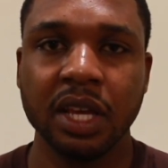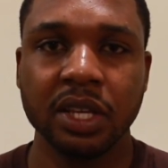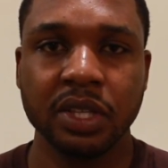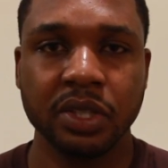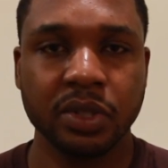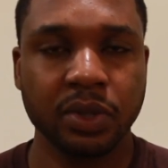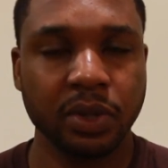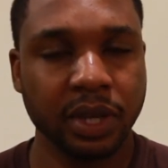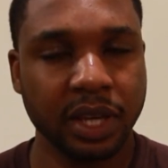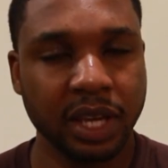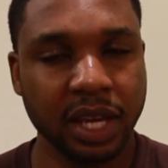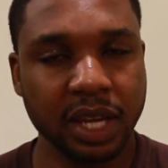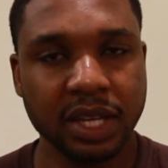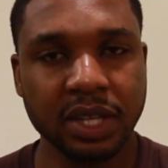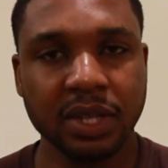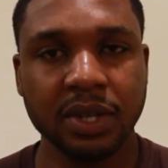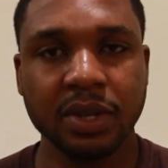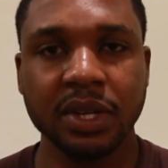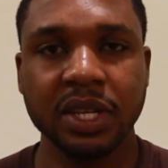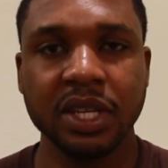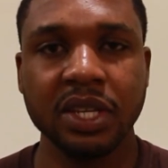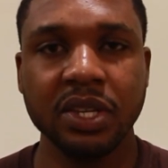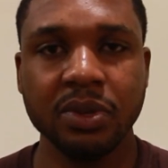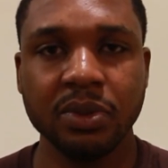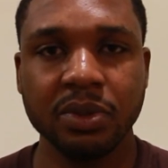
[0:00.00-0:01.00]
So get
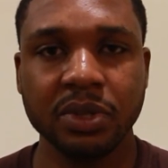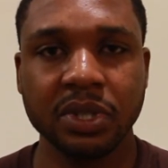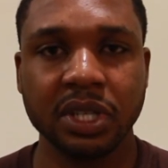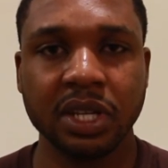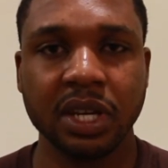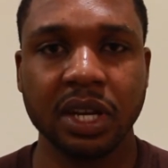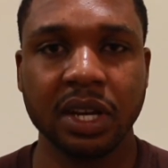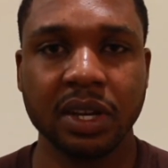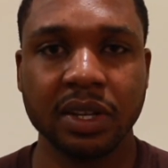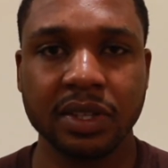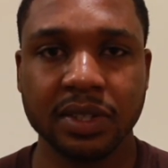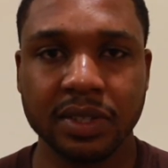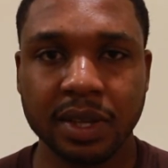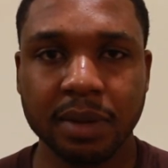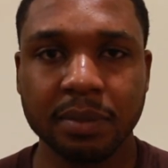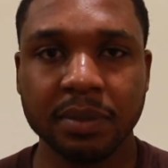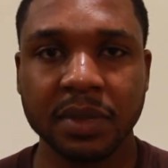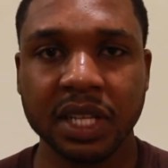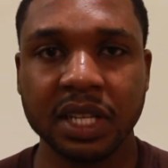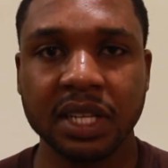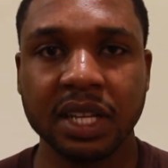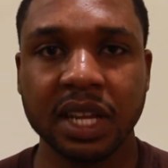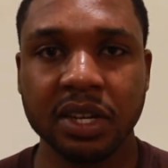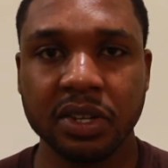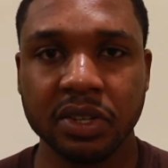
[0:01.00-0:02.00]
you a used car,
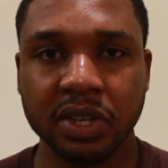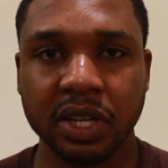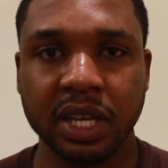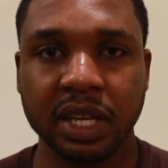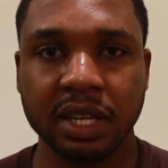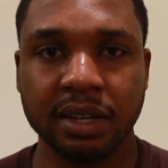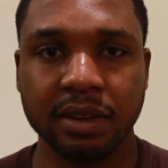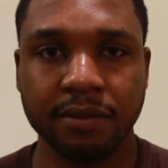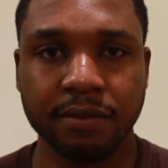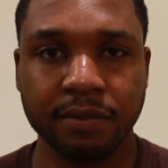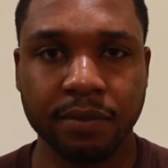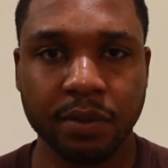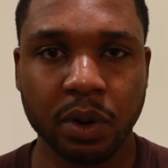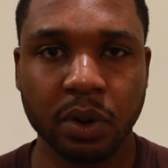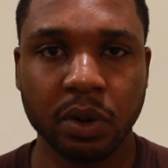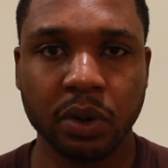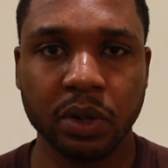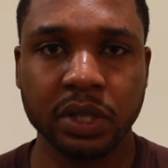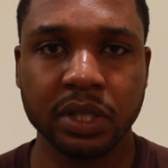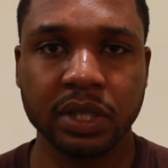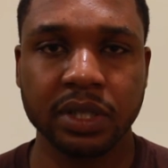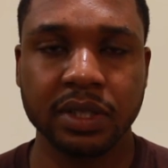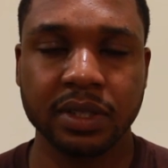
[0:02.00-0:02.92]
something that you can afford,